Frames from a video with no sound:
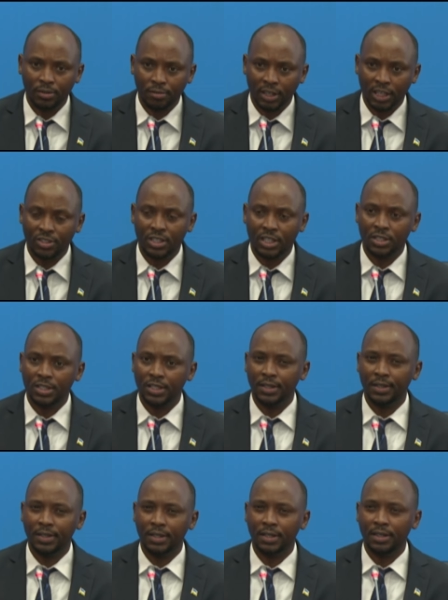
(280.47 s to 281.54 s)

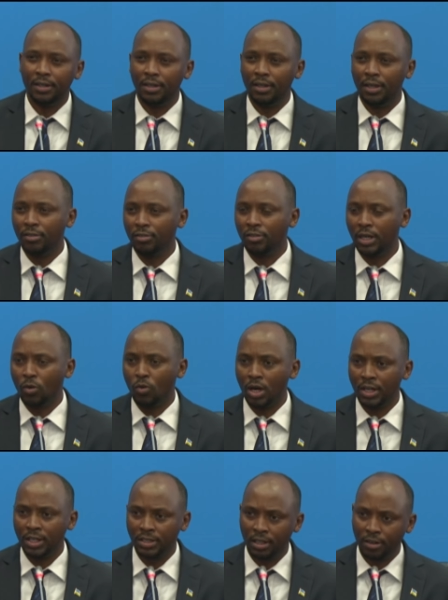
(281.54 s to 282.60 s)
vaccinating the healthcare
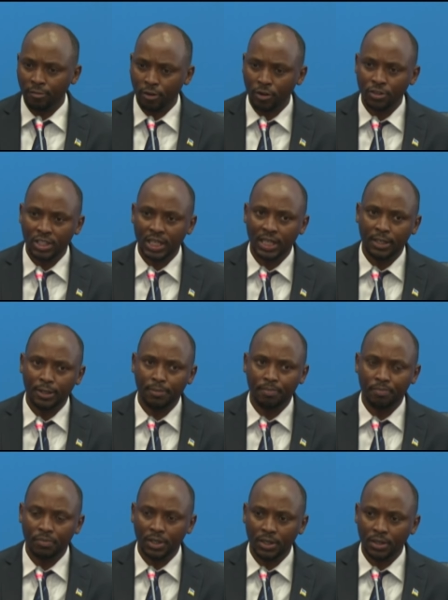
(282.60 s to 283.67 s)
workers at the front line,
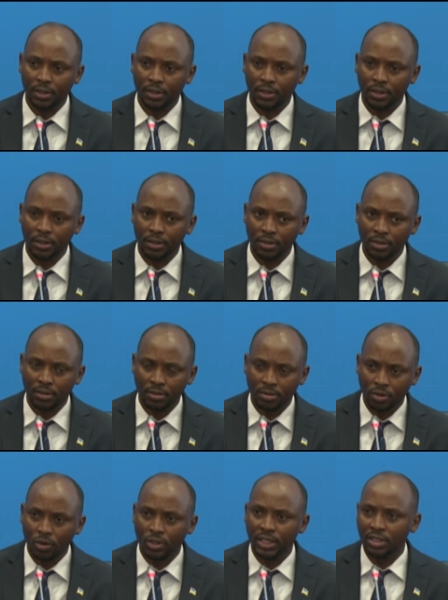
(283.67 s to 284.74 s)
the
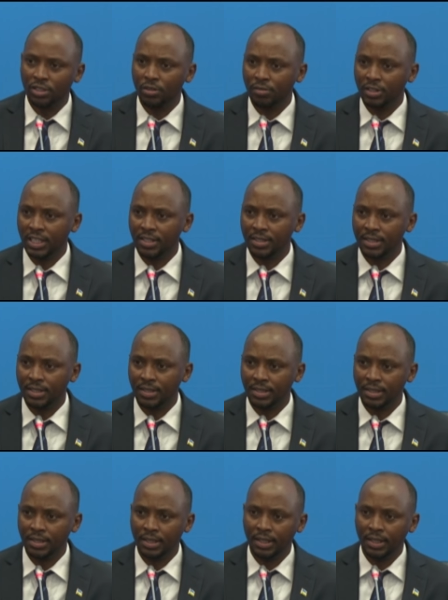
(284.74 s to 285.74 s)
contacts of cases,